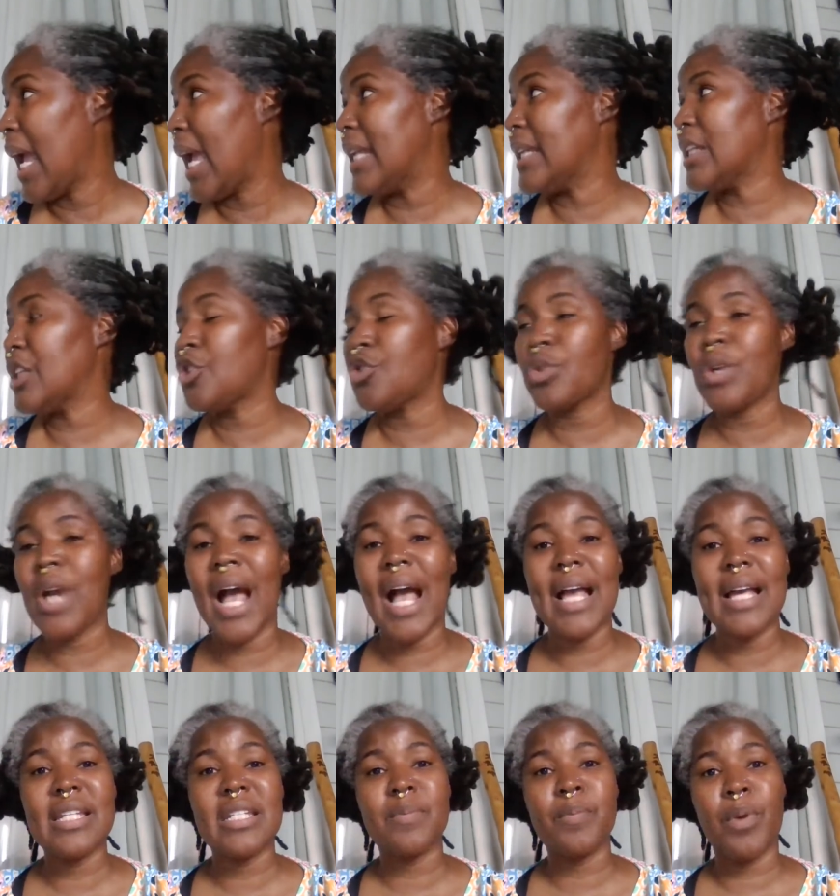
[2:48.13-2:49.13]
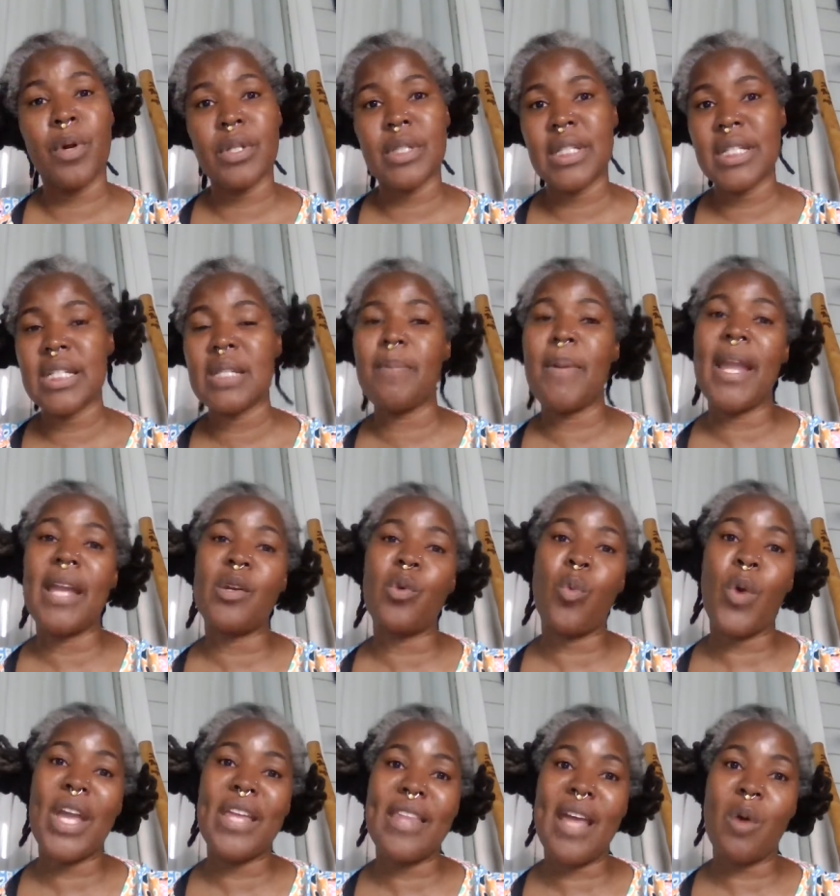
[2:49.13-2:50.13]
And did you guys participate in
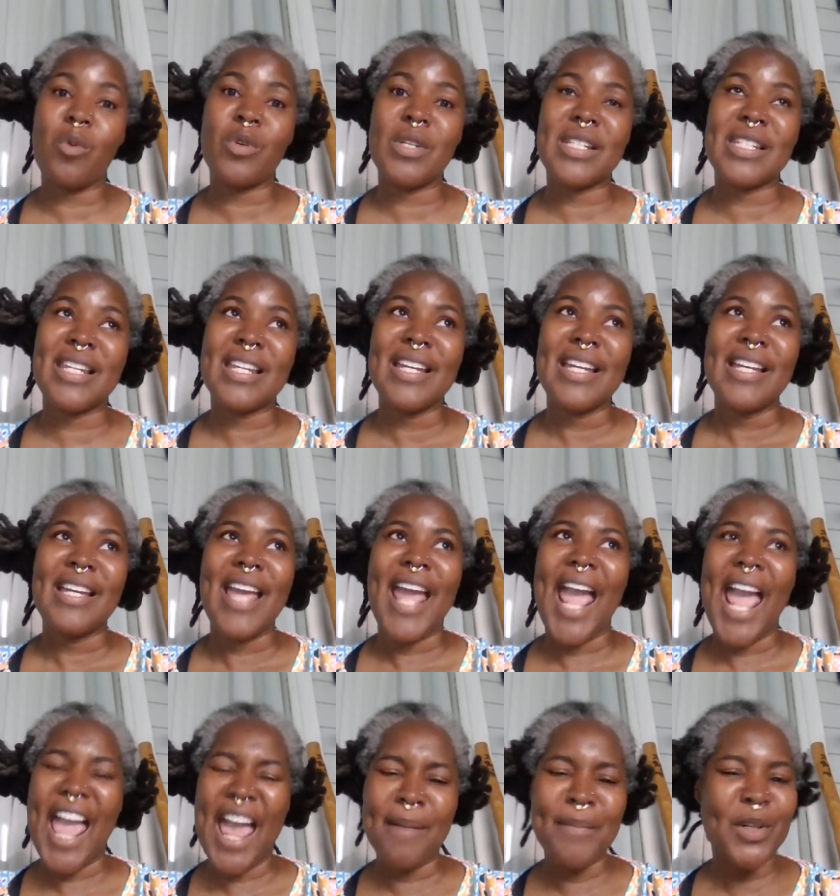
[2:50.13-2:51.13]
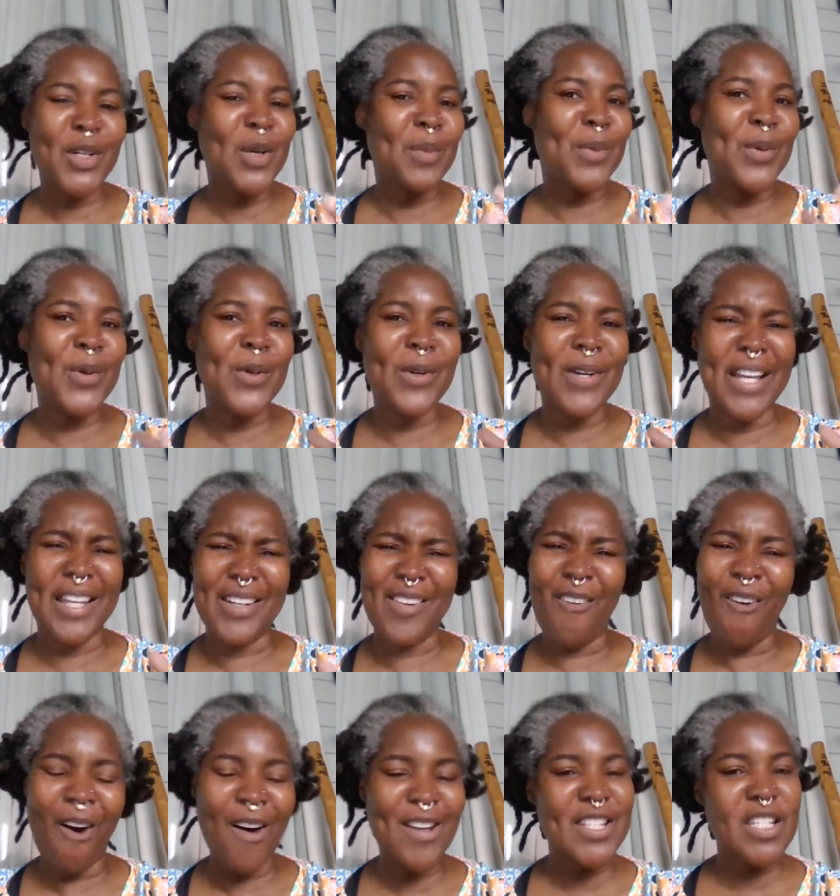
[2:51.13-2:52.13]
a way that was amicable
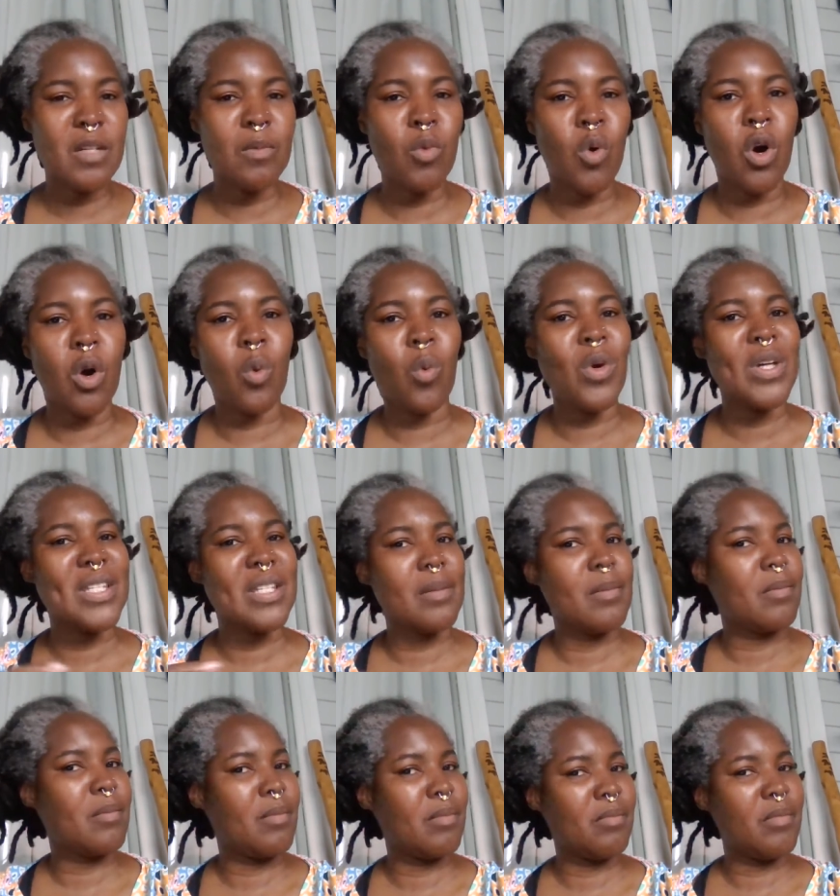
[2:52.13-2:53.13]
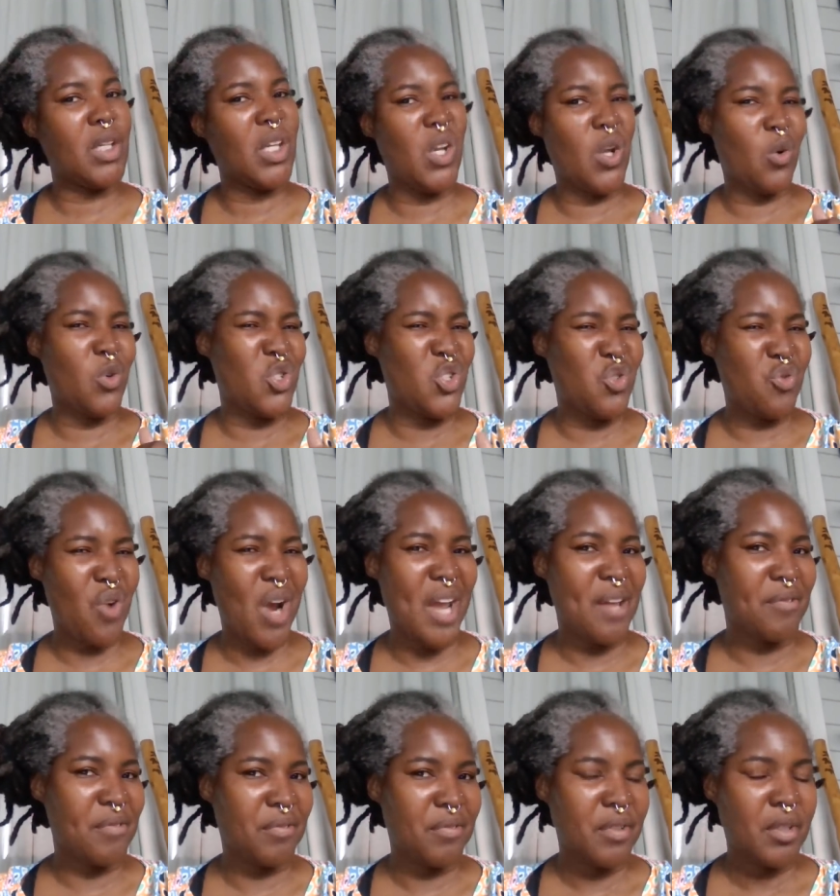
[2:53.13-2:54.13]
and awesome, or was it,
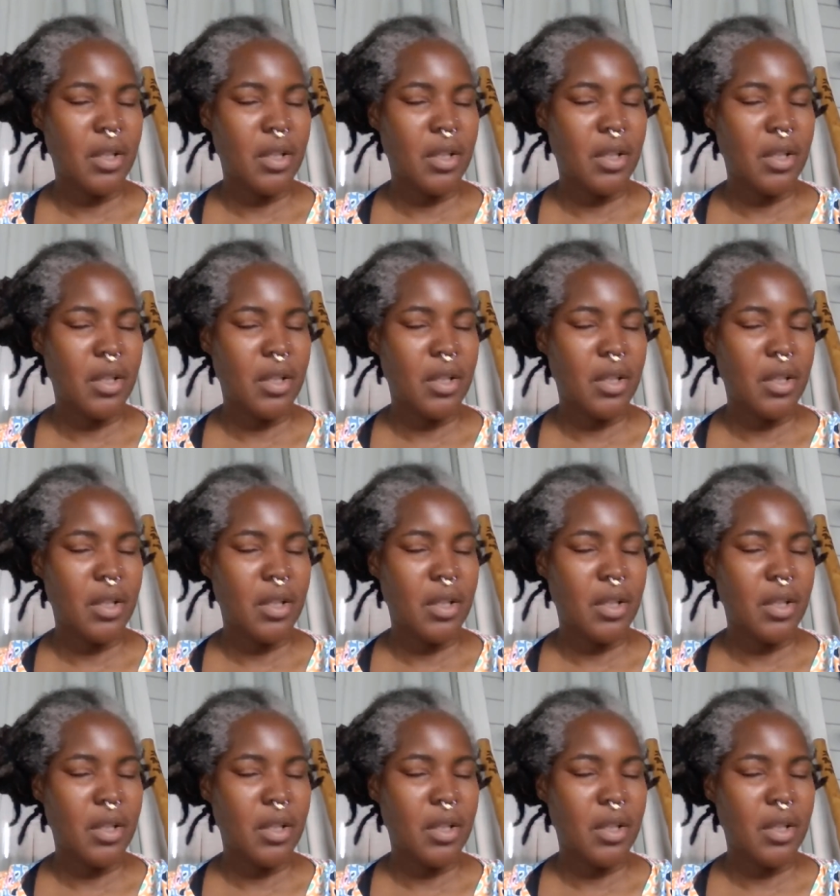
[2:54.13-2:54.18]
strife?